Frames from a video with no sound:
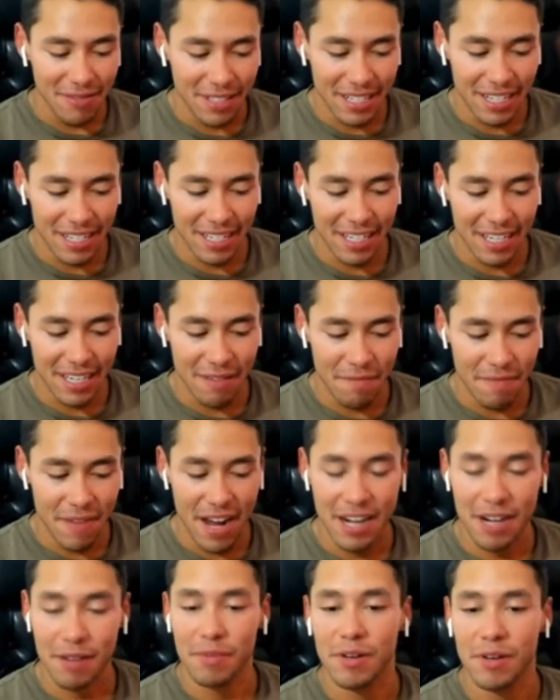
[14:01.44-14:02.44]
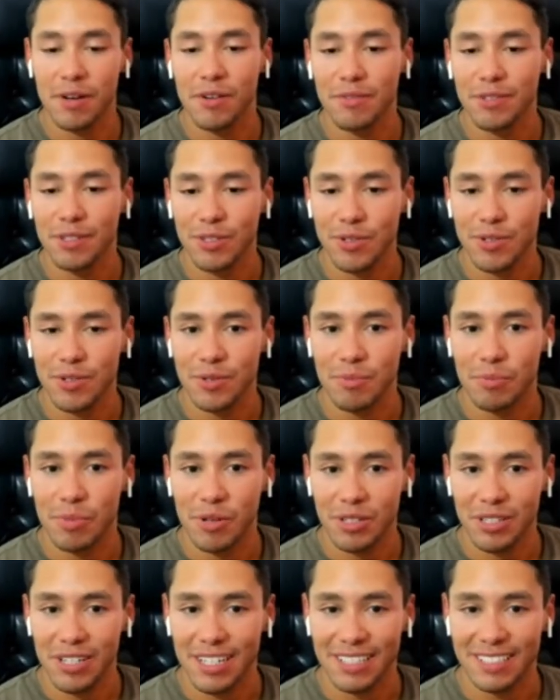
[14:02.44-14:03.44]
and like inviting me over to your
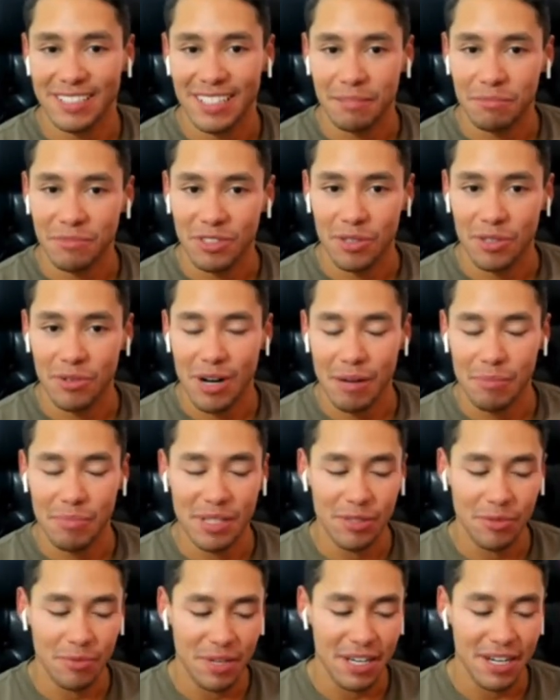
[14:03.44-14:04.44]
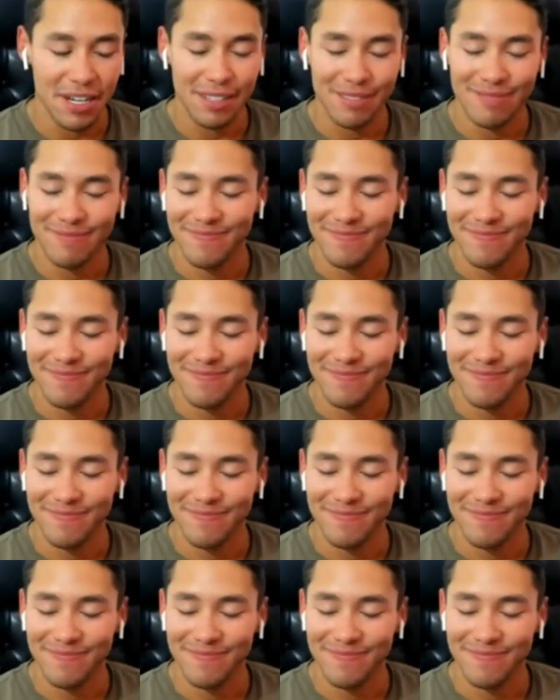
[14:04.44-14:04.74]
podcast. I'm so happy to be here.